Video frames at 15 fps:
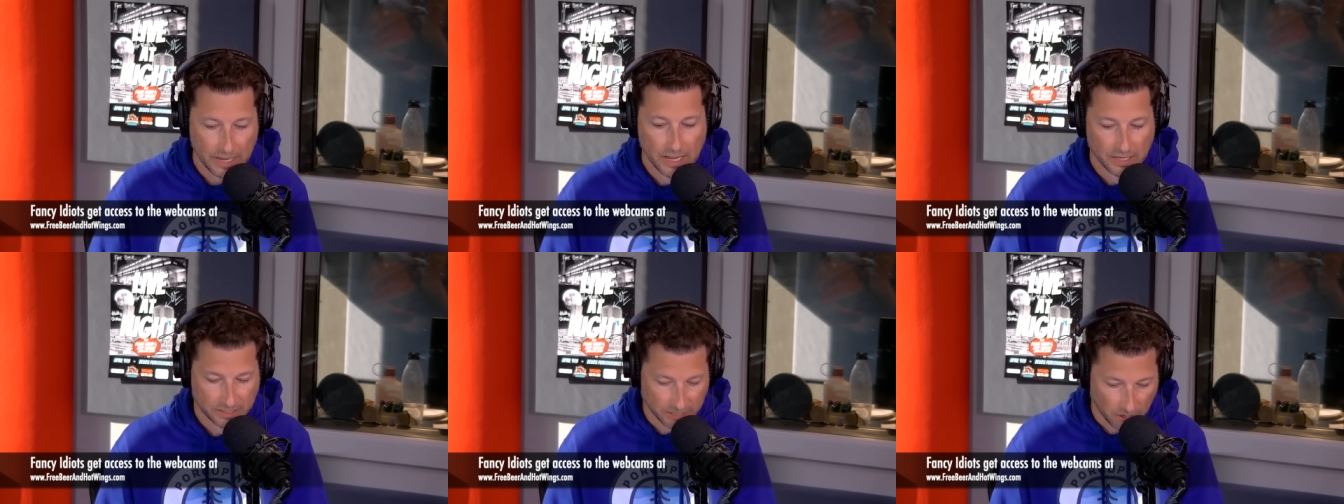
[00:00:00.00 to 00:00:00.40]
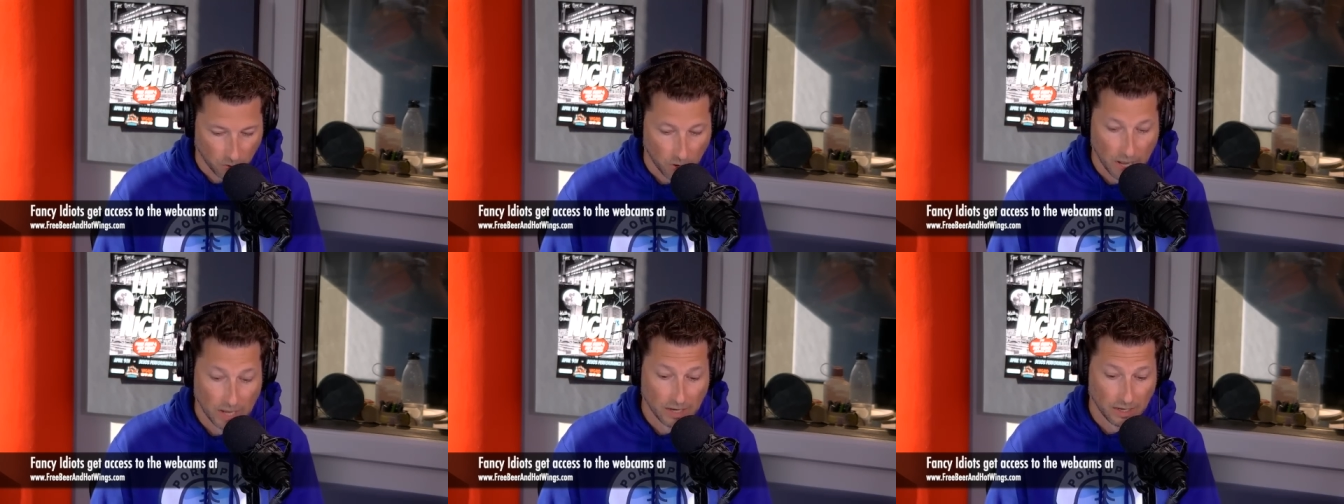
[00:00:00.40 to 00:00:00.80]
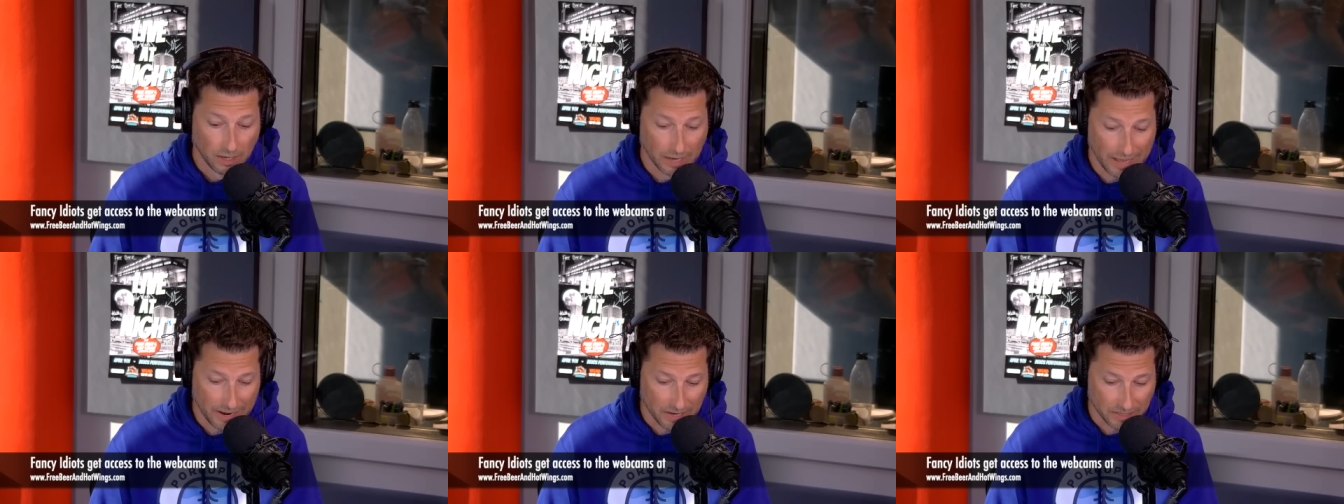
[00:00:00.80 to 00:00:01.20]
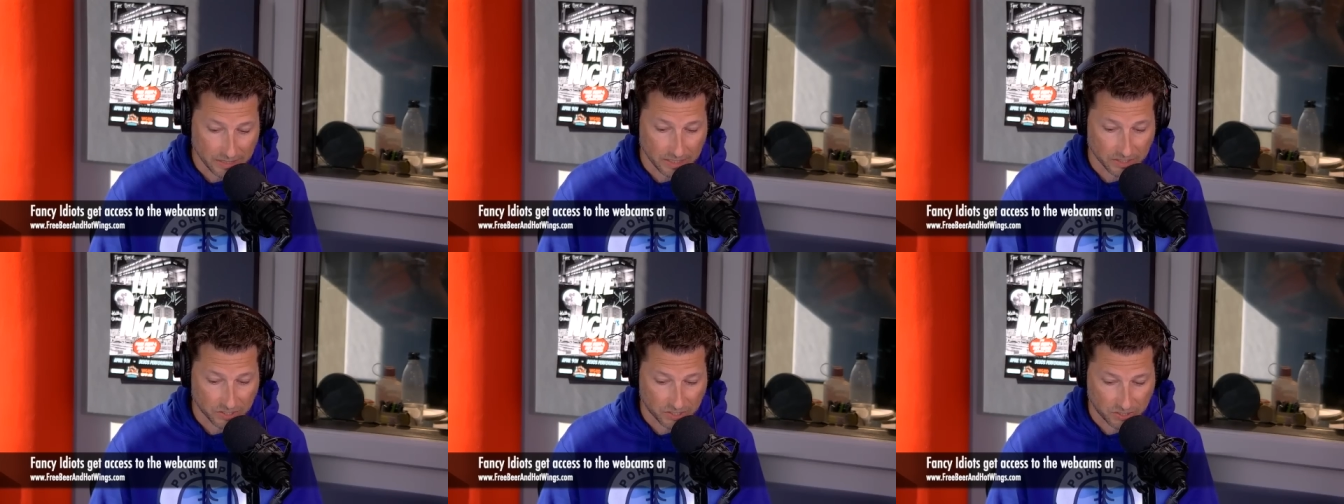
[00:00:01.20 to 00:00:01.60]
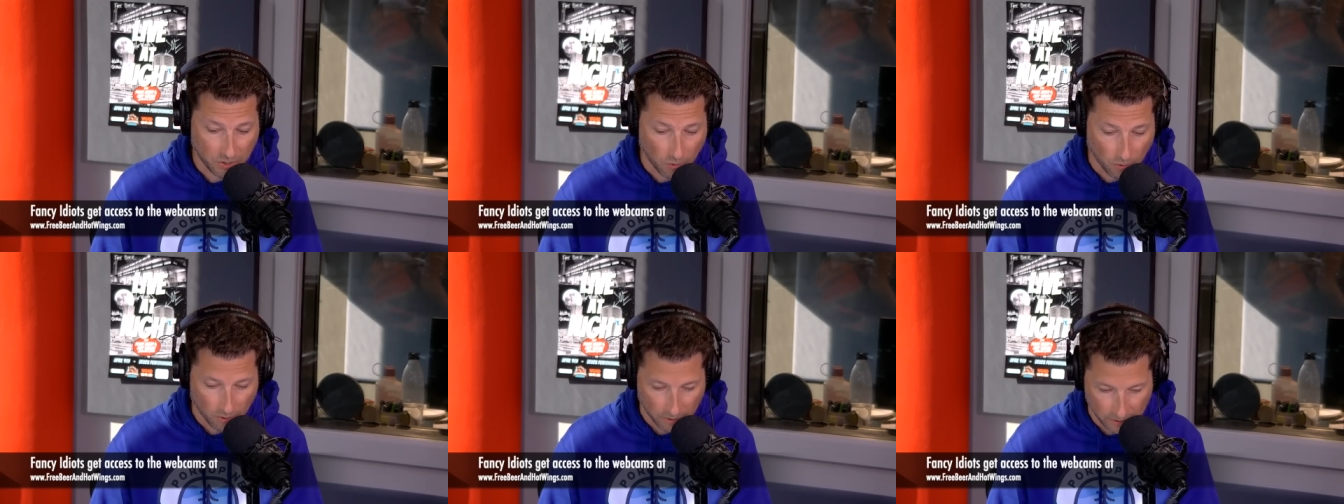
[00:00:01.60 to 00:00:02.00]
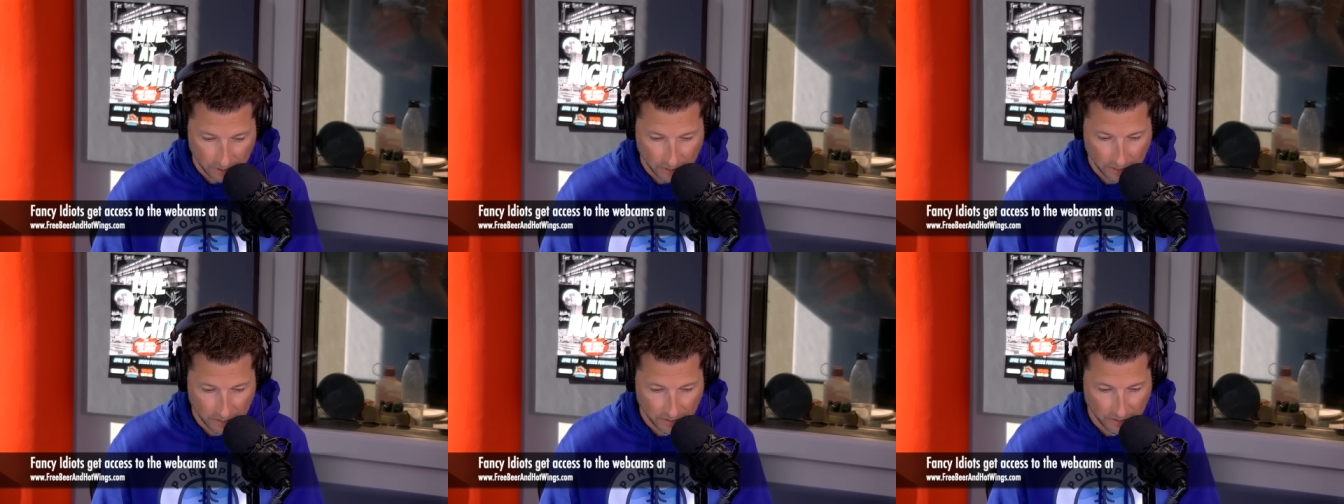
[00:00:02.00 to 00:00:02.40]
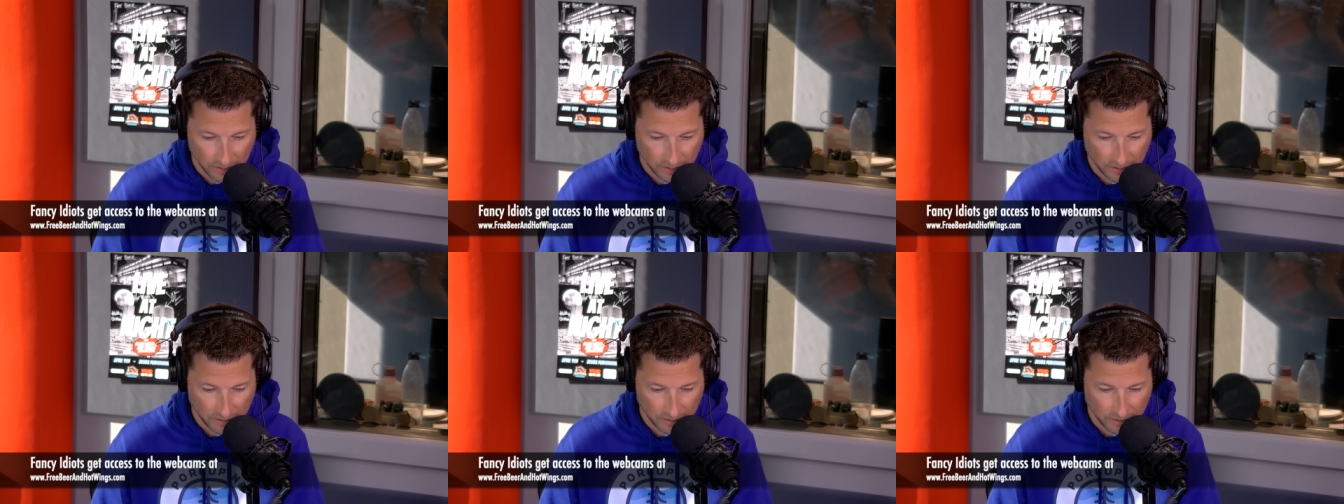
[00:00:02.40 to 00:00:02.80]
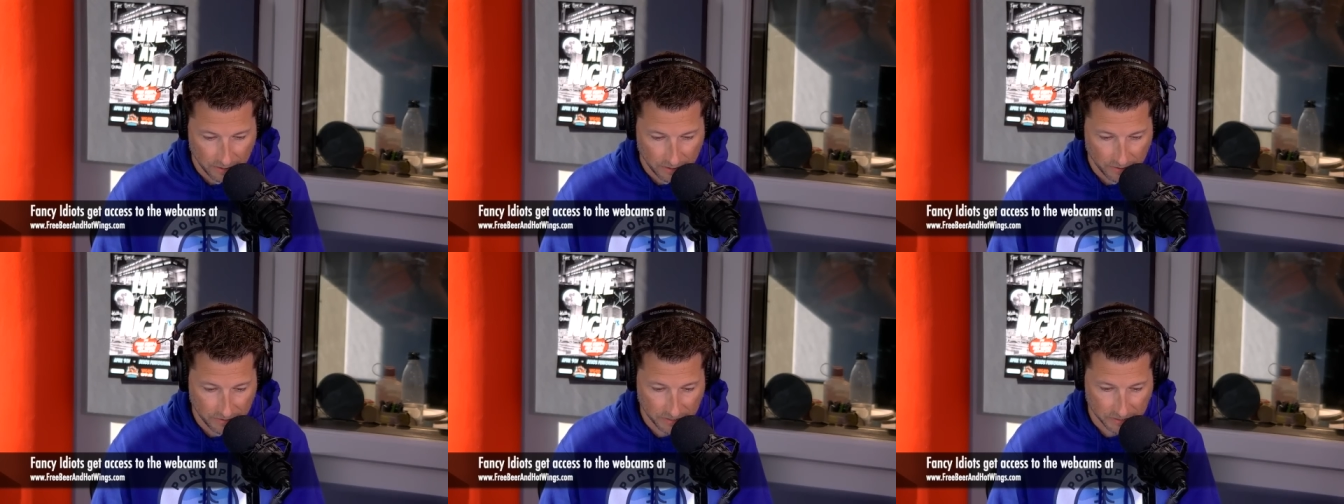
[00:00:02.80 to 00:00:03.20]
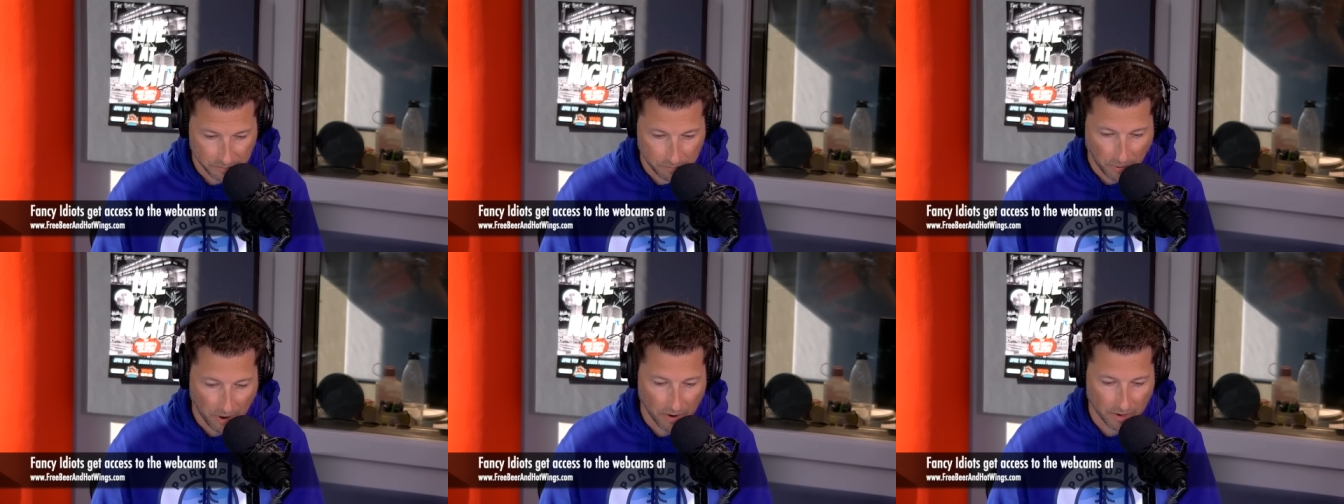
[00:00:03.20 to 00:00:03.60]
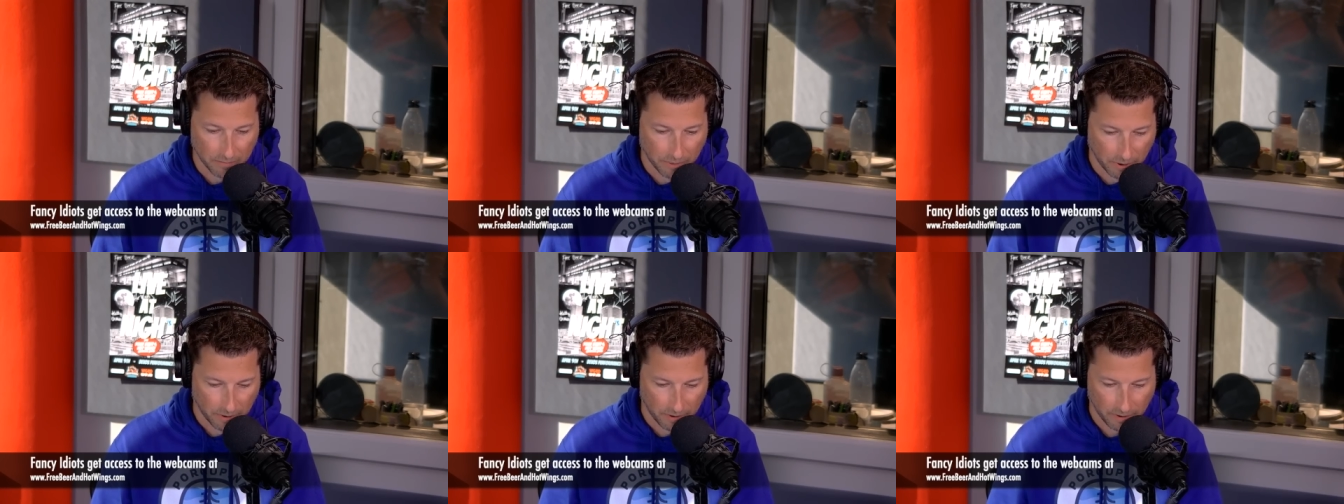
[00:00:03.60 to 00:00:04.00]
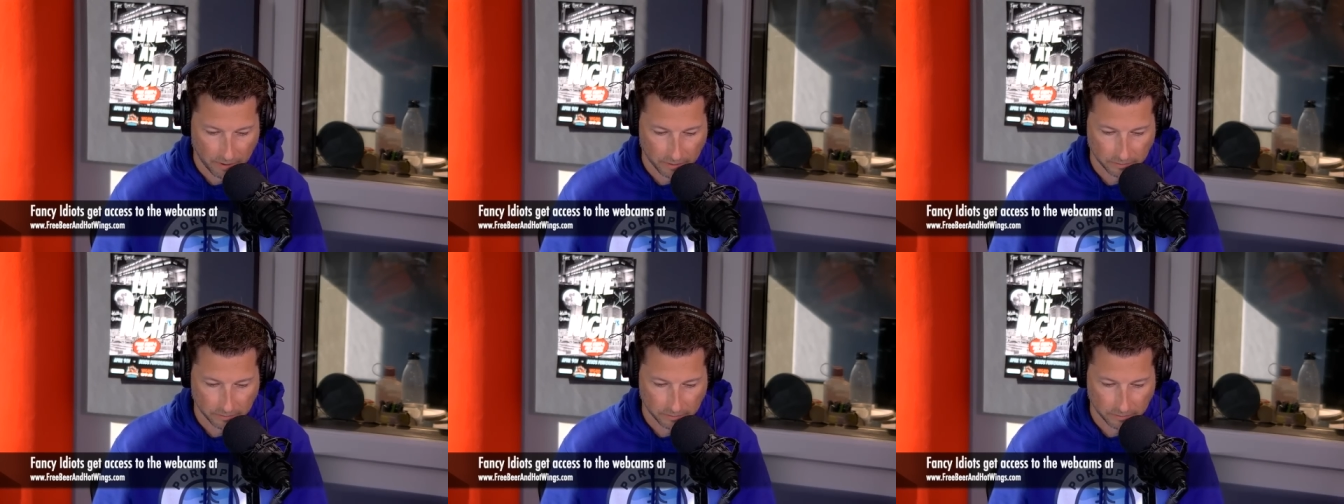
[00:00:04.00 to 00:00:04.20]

So let us score this barn burner.